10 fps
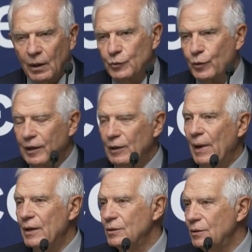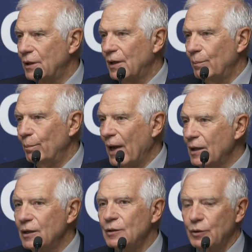As you can imagine, there are
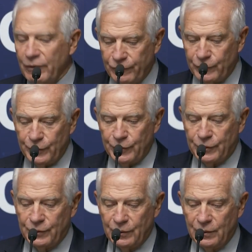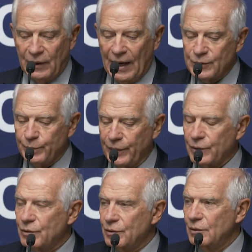many different
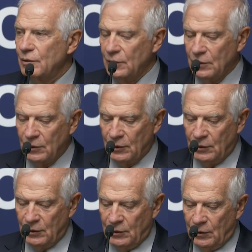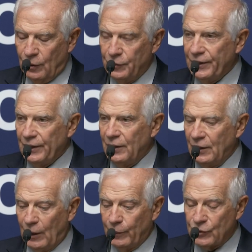aspects under
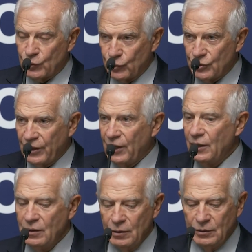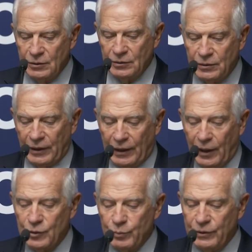our sustained uh,
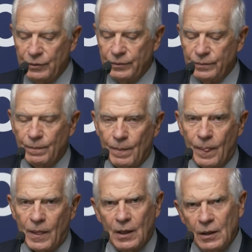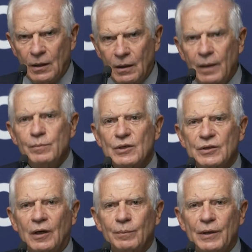engagement. Let me
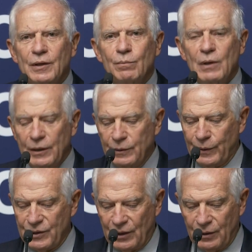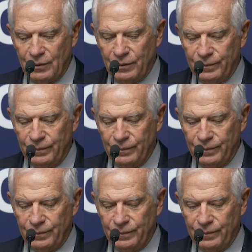start by the military side.